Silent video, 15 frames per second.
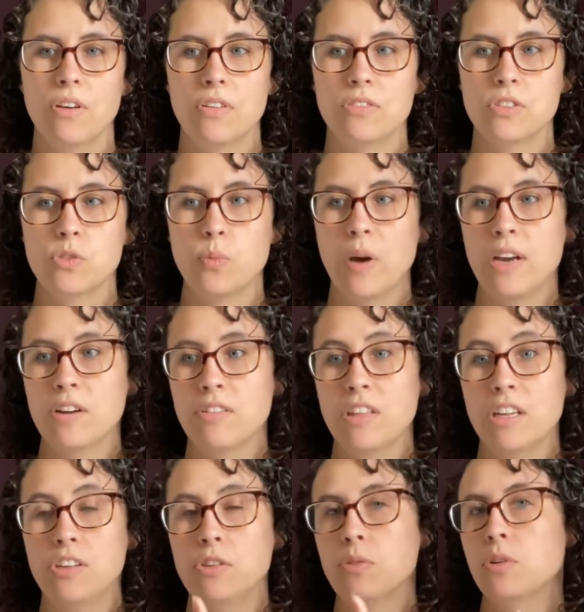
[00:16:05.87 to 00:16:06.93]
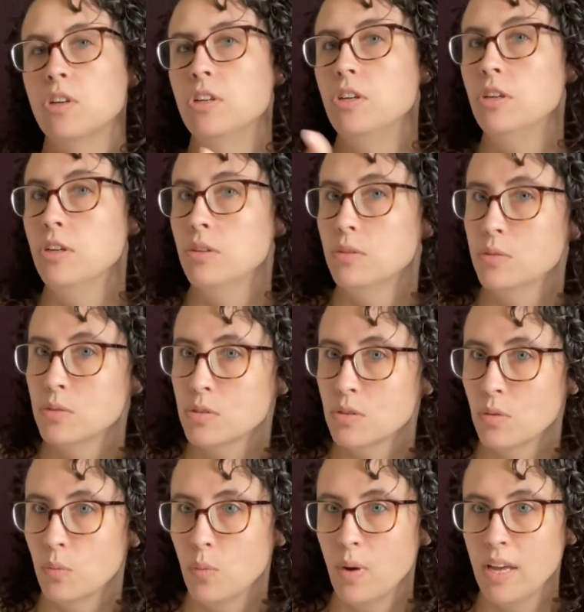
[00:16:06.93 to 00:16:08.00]
sweater that you could use
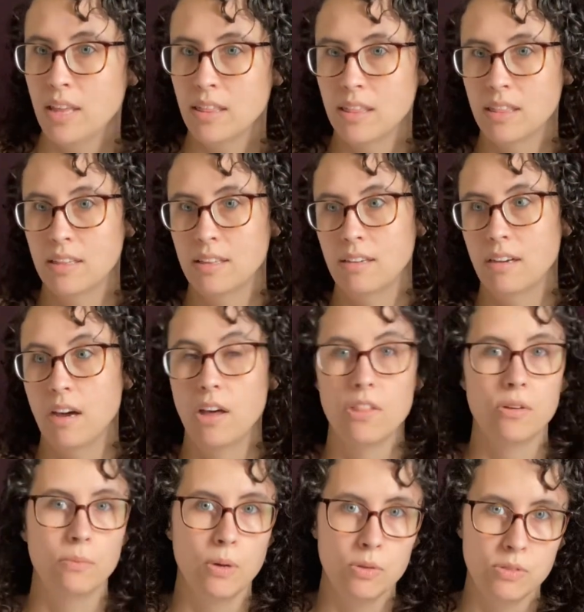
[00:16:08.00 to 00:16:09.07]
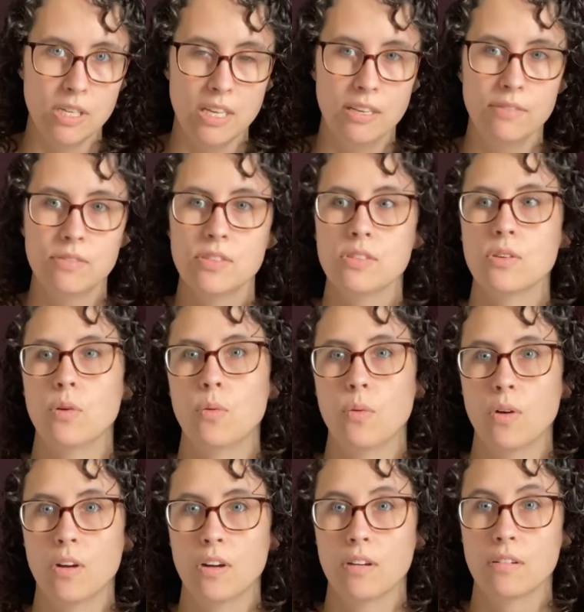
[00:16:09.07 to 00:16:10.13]
with other motifs,
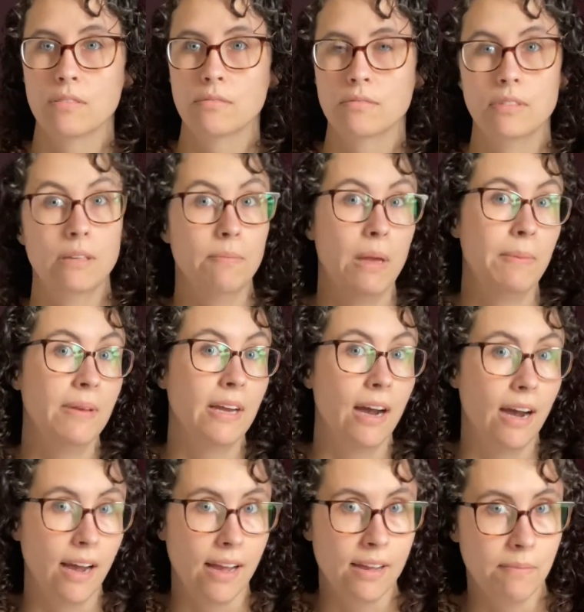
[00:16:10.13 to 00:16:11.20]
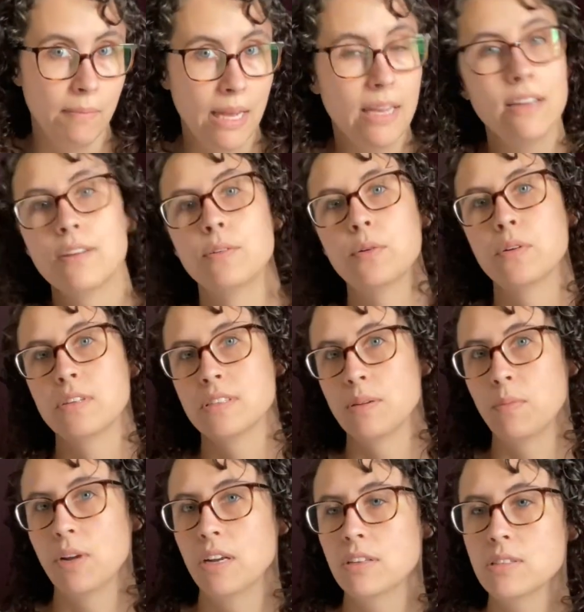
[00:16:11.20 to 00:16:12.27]
or that maybe I make or
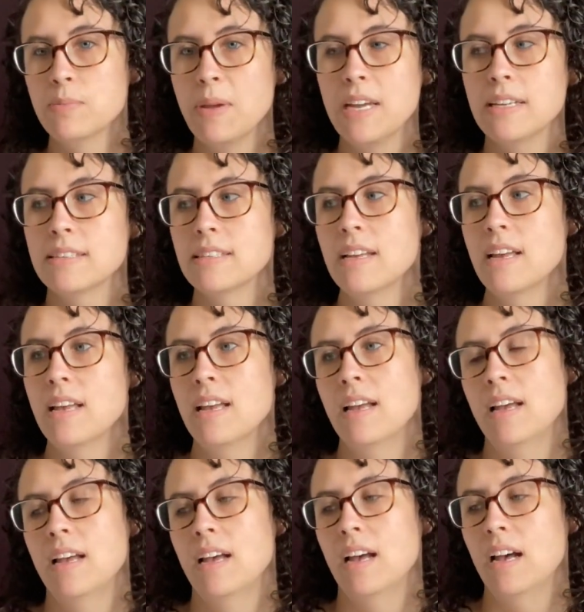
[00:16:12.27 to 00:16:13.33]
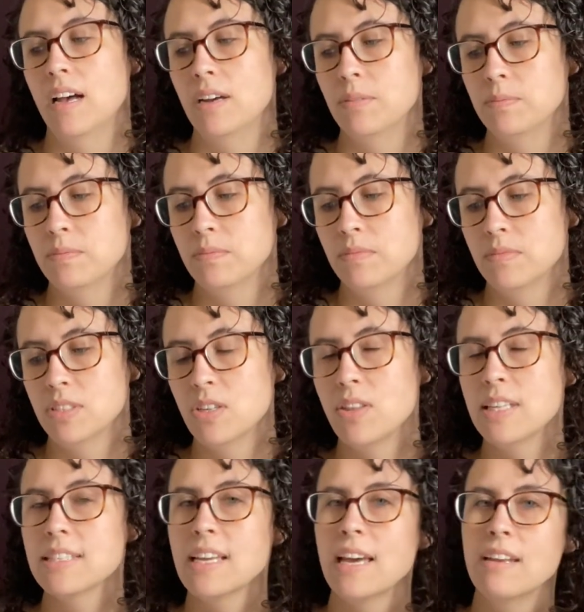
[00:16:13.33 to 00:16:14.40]
someone else makes. So
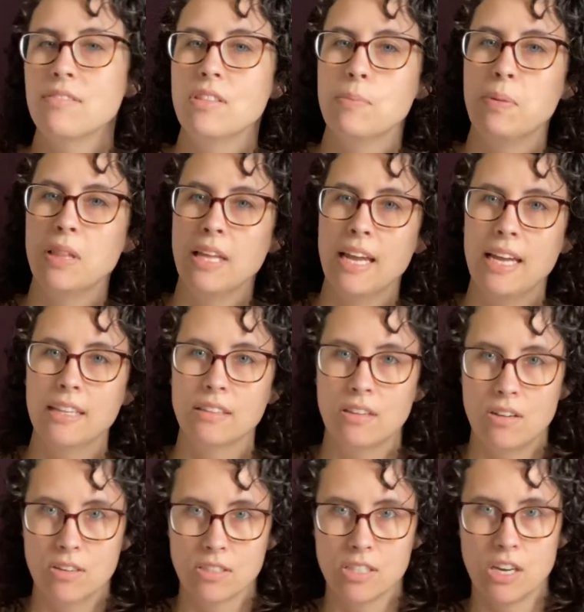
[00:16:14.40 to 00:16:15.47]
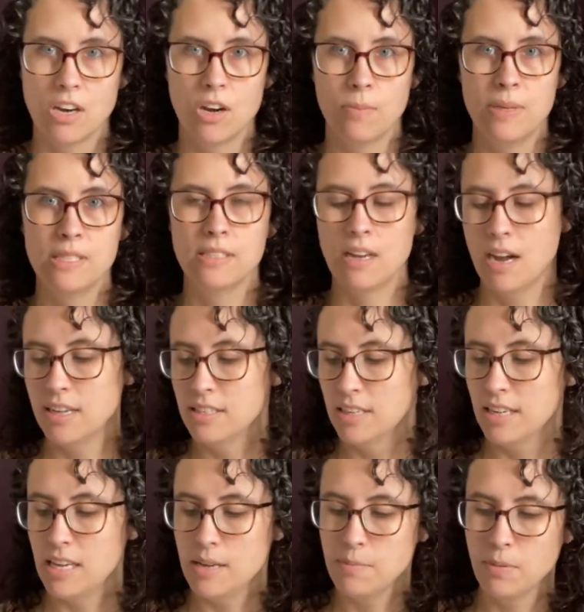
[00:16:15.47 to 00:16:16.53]
that's kind of the plan long term, is not to
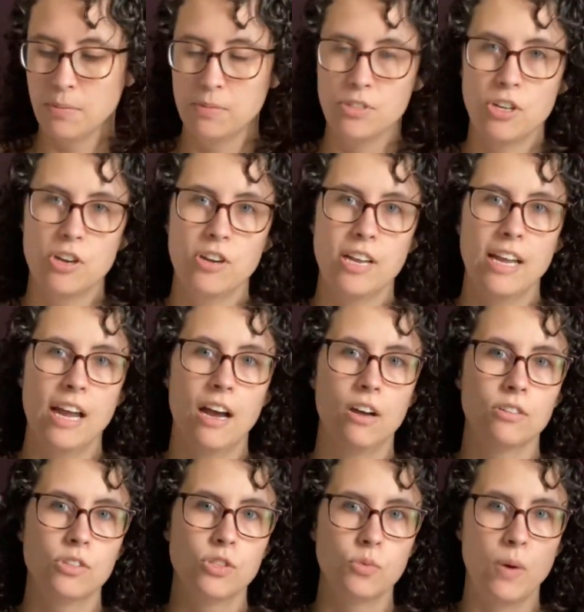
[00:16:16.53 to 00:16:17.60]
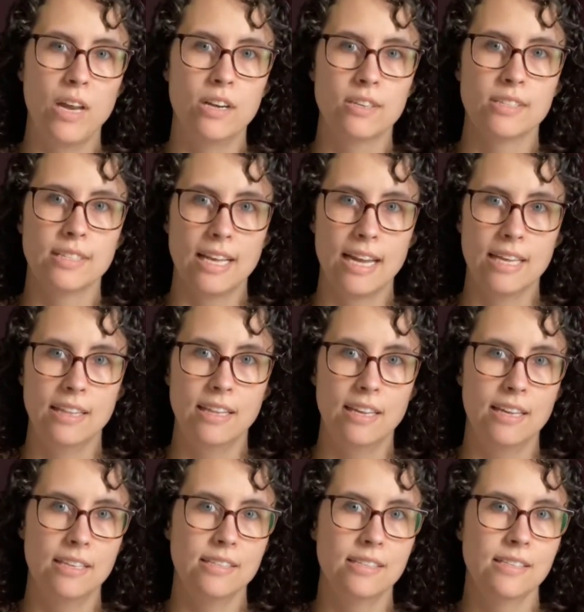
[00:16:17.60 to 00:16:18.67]
keep churning out sweaters like
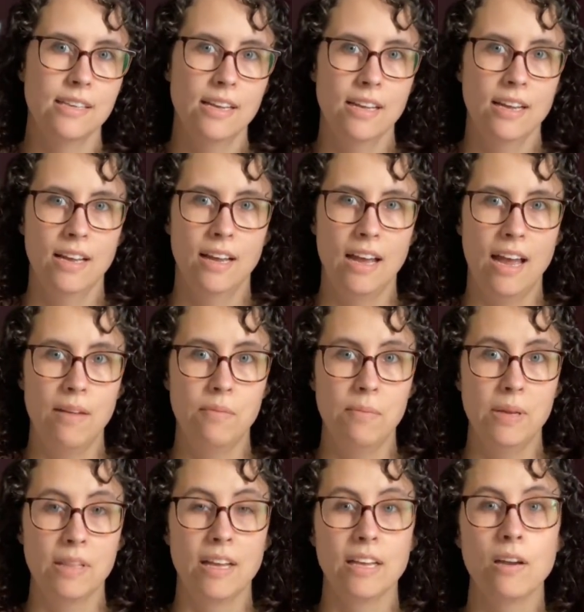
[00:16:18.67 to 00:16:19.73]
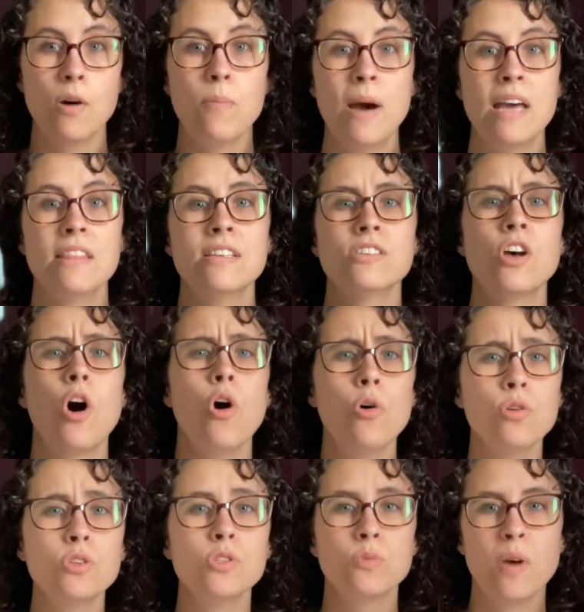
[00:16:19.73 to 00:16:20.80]
this and be like, oh, buy this
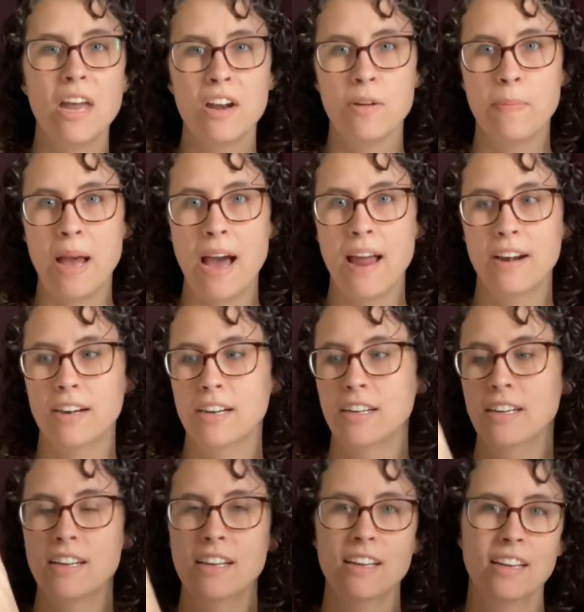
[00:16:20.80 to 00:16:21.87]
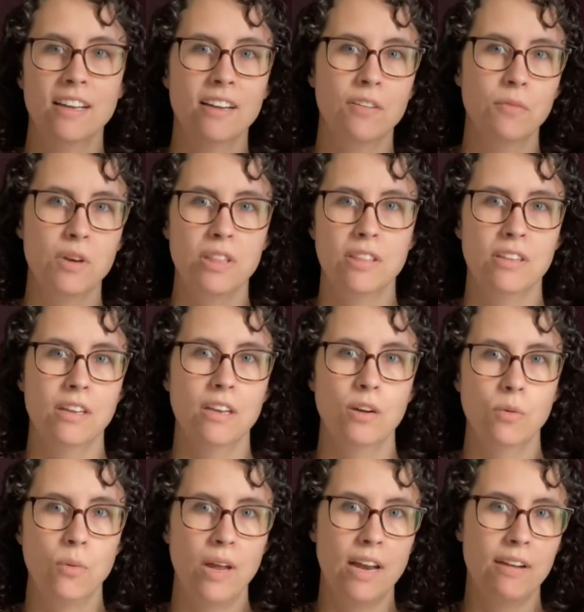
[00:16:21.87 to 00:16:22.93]
whole sweater pattern with, you know,
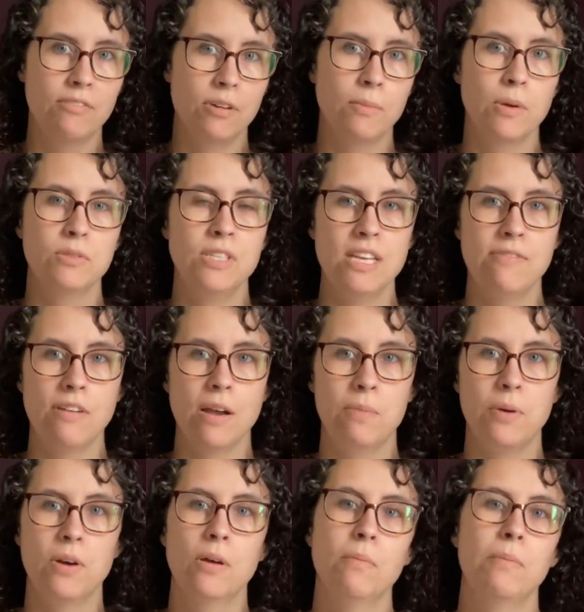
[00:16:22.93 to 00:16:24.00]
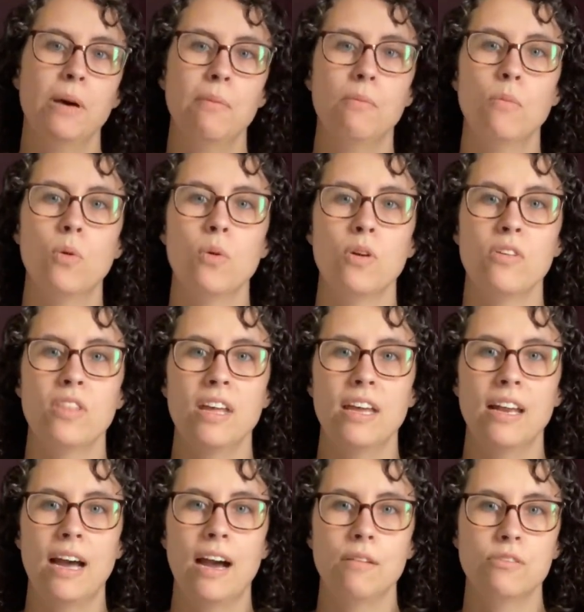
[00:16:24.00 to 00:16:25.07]
whatever motif I put, but more that
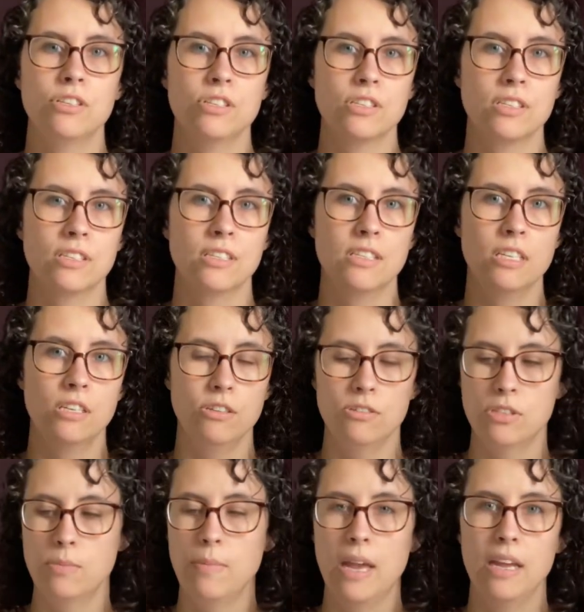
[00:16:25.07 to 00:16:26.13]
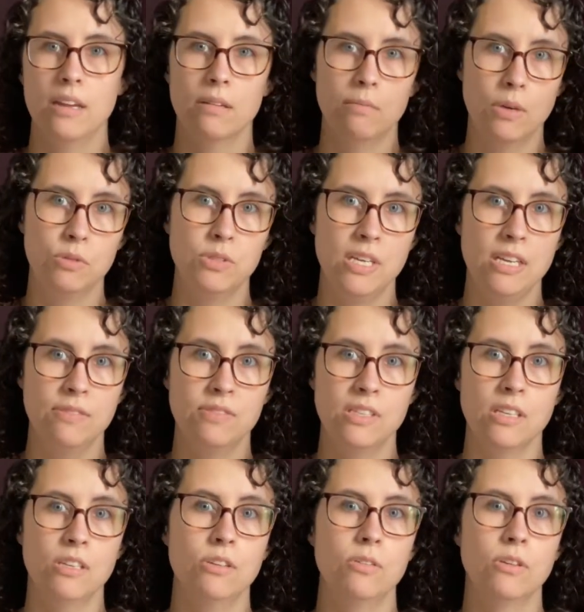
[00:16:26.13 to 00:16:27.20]
I would just continue to make motifs
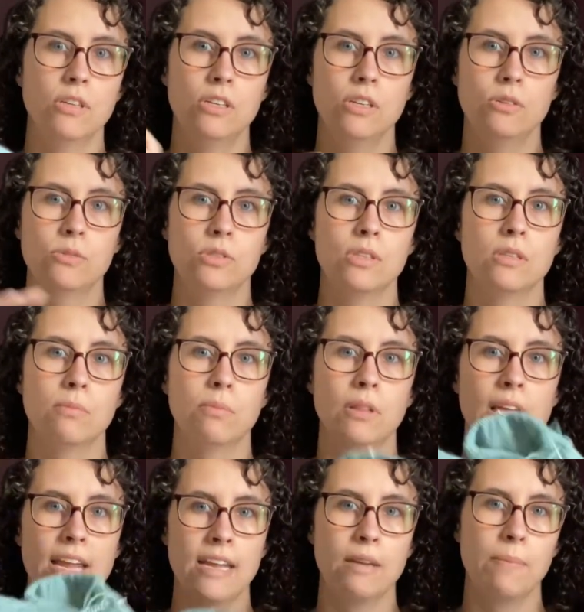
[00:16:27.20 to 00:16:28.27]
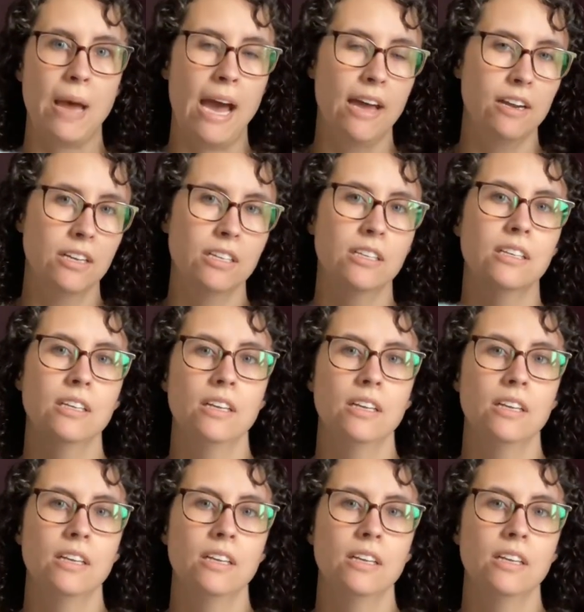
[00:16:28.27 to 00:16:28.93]
and you could use the blank pattern